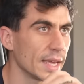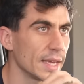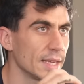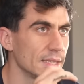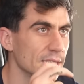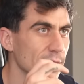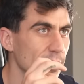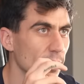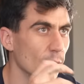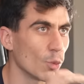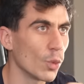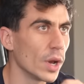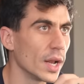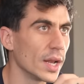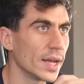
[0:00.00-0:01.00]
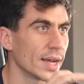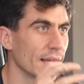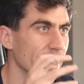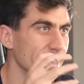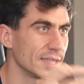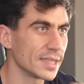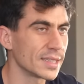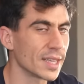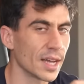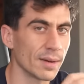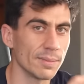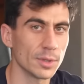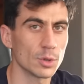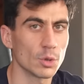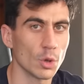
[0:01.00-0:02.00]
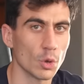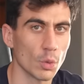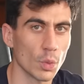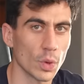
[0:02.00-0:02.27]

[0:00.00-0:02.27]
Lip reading: he is willing and determined to do